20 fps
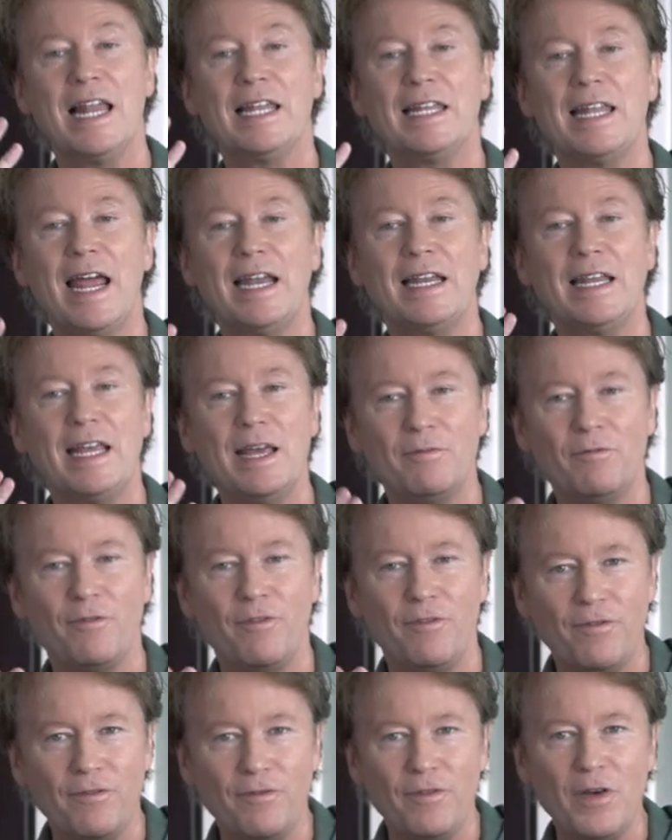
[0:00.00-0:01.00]
let Him
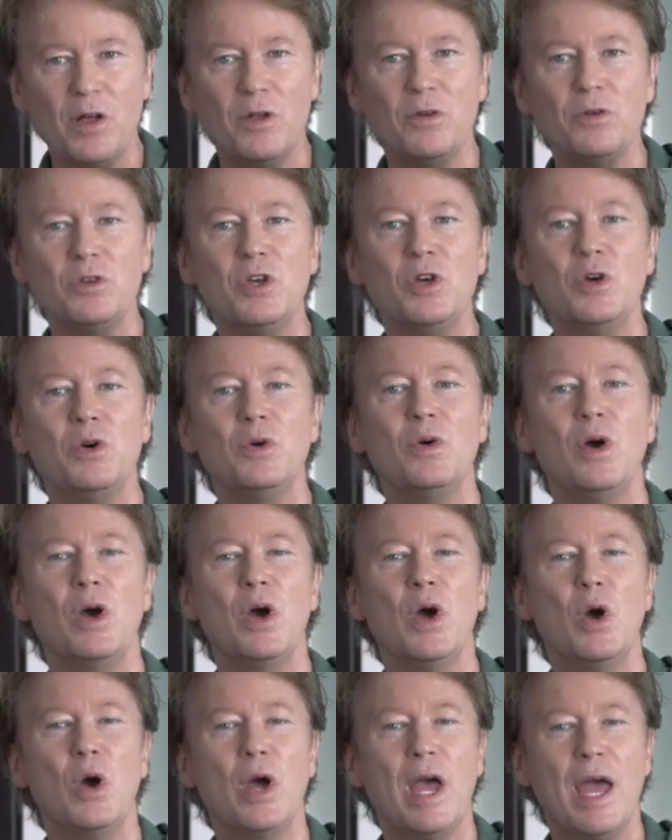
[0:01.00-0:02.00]
fill you
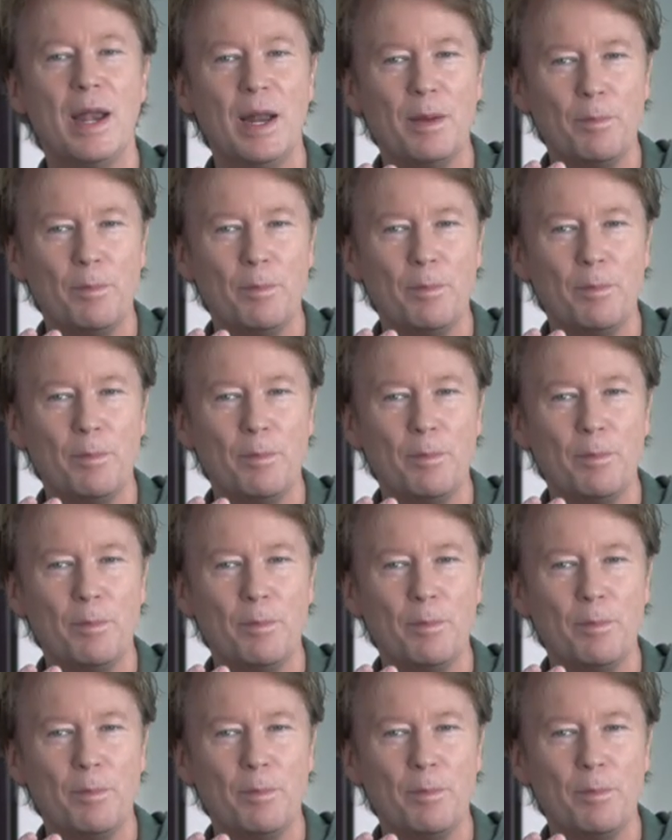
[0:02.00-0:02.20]
and